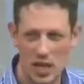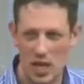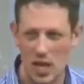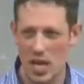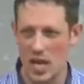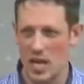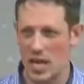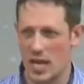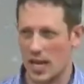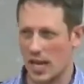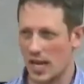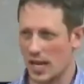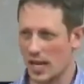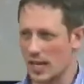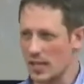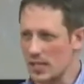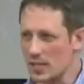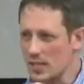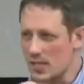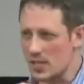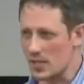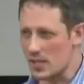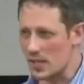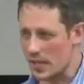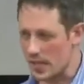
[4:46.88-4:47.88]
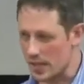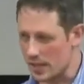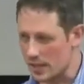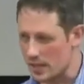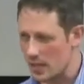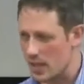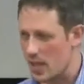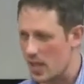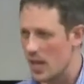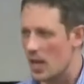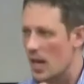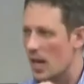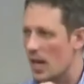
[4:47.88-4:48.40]
I said,
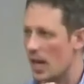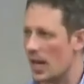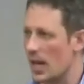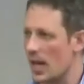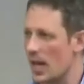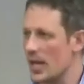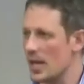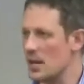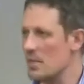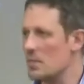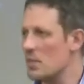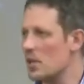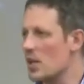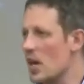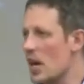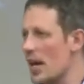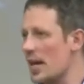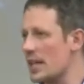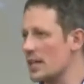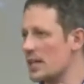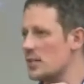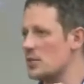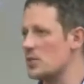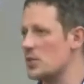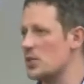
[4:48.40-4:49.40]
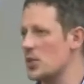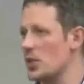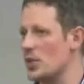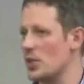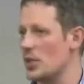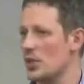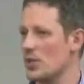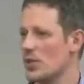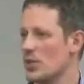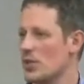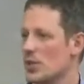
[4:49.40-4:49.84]
I am going to